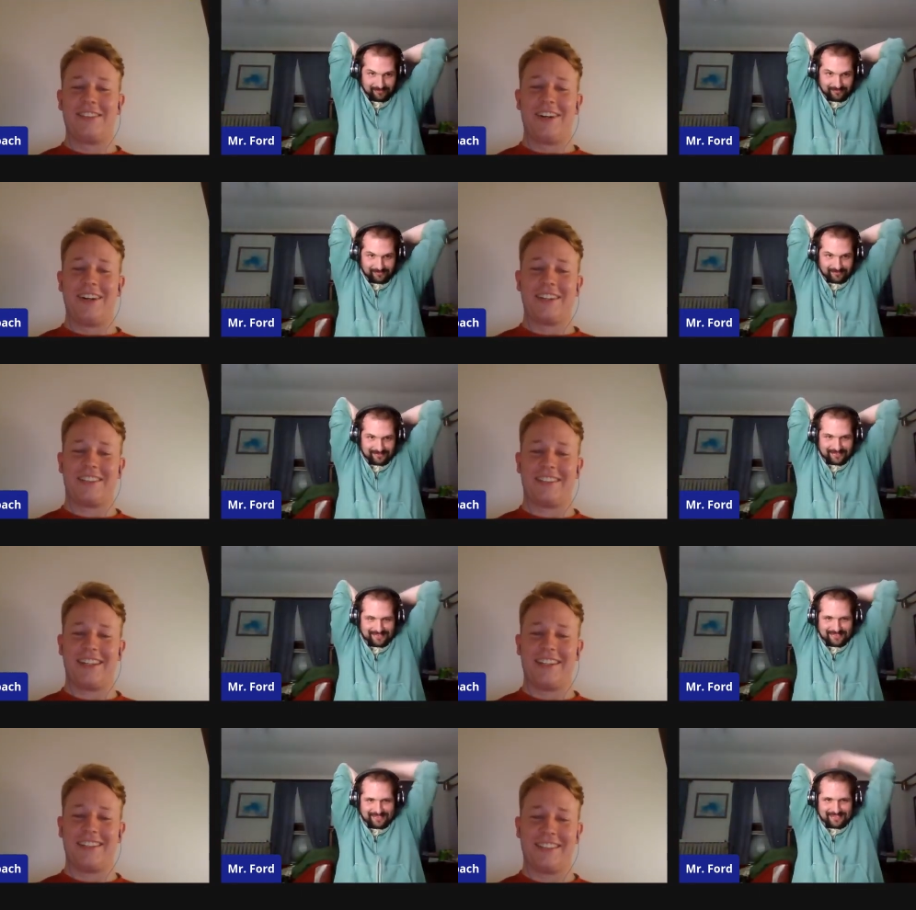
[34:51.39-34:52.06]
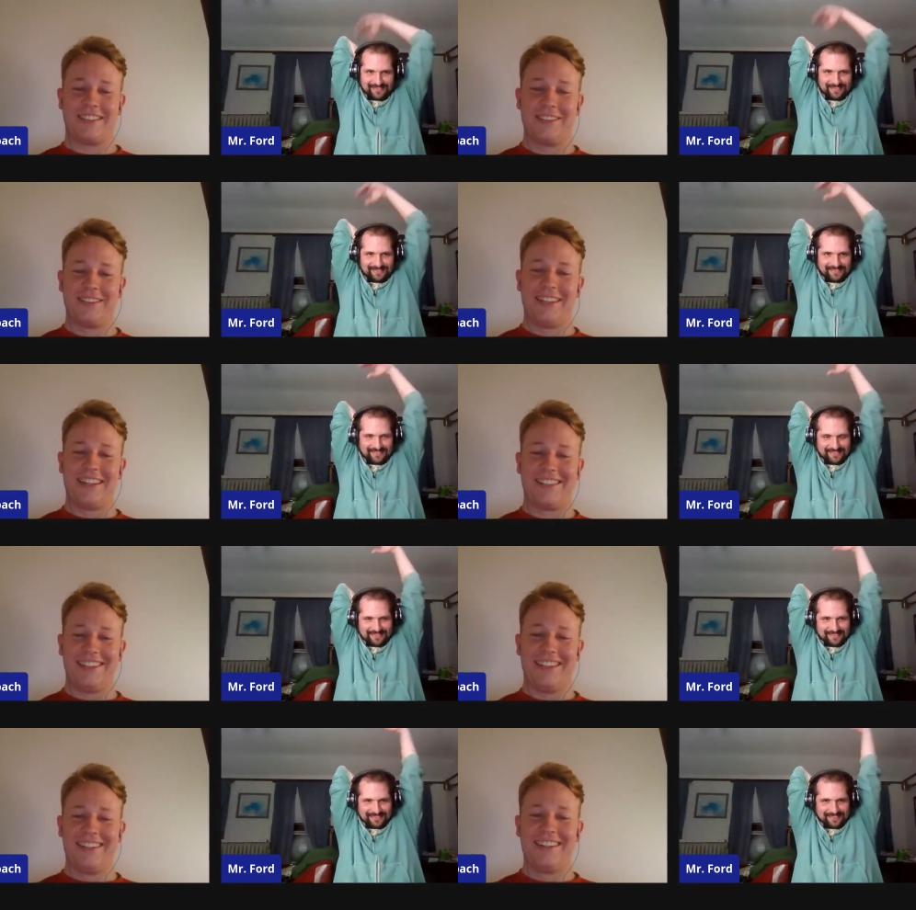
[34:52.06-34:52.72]
Speaker 1: Josh decided to do in
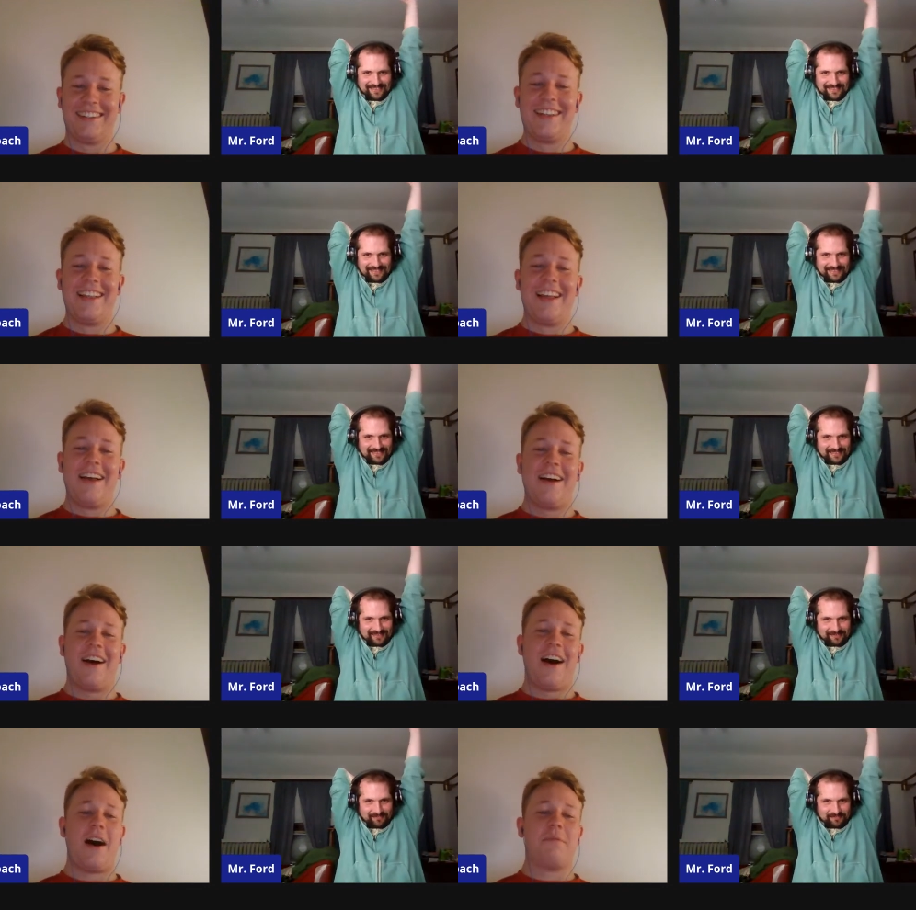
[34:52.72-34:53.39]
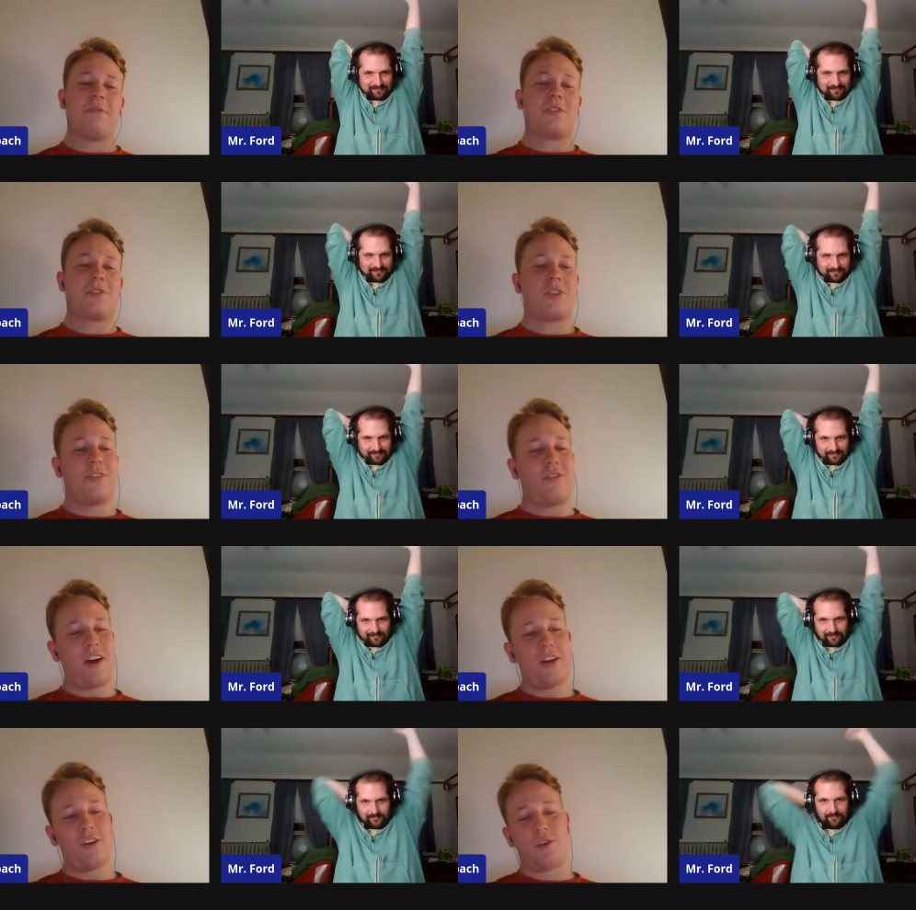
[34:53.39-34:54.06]
that scene. Um, so the
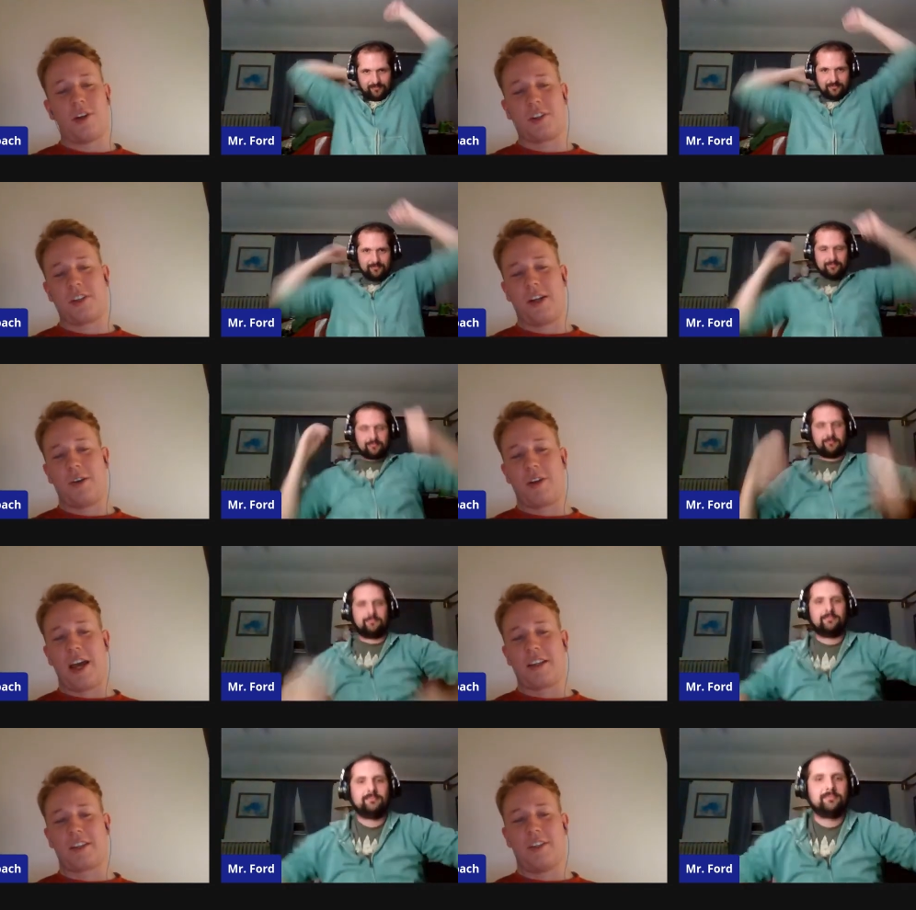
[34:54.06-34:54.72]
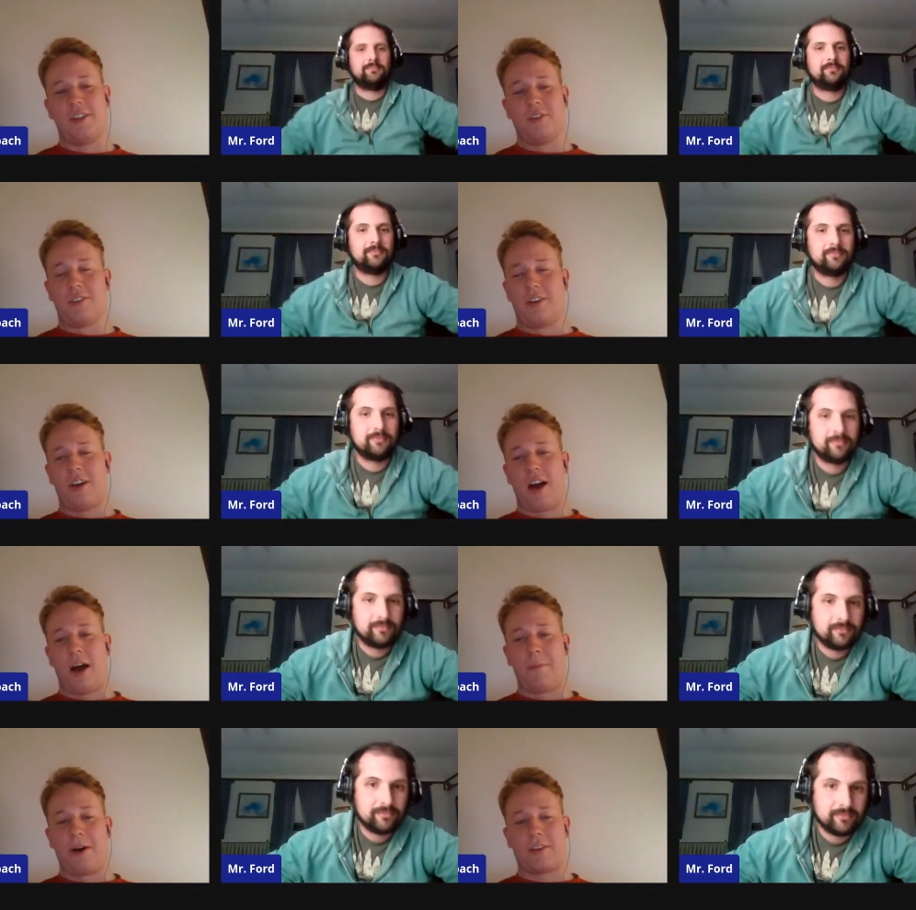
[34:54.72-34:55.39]
final question I would ask you
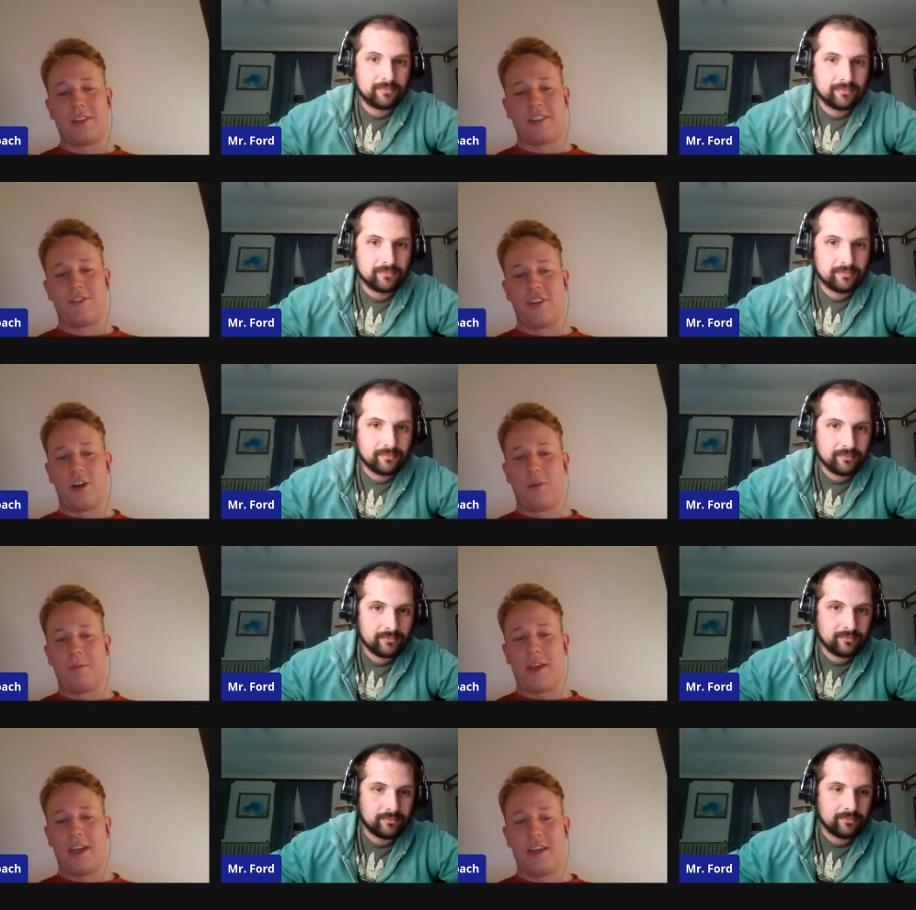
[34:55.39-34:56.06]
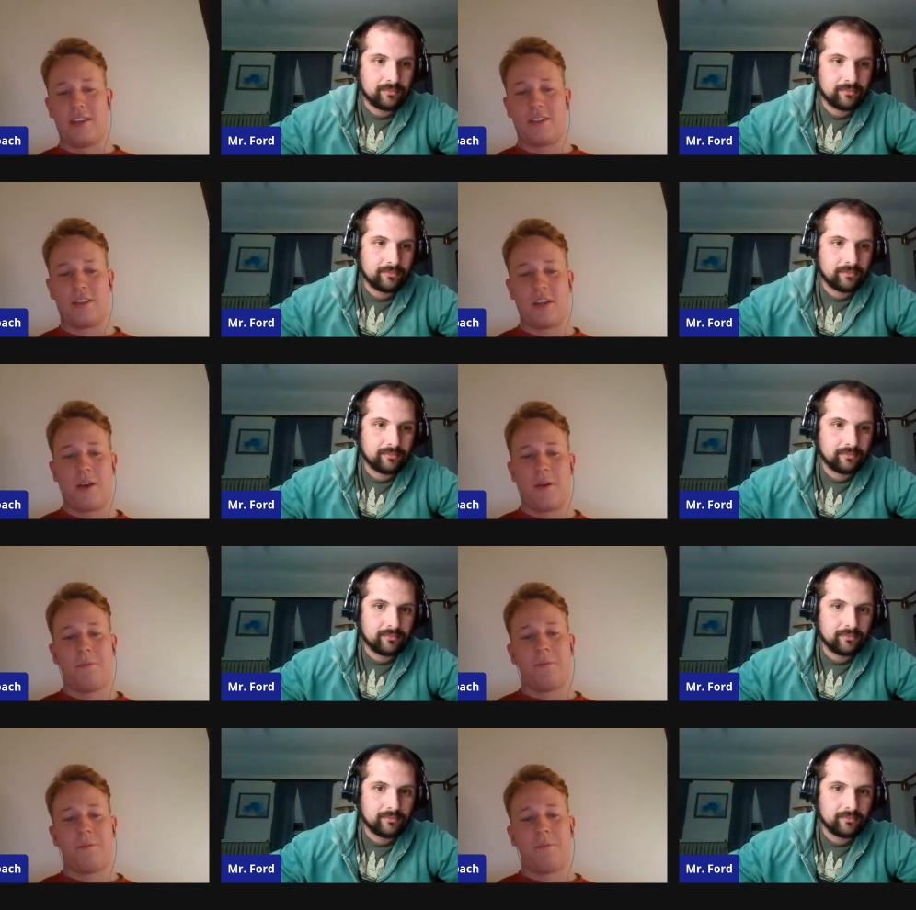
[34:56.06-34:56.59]
about this film is: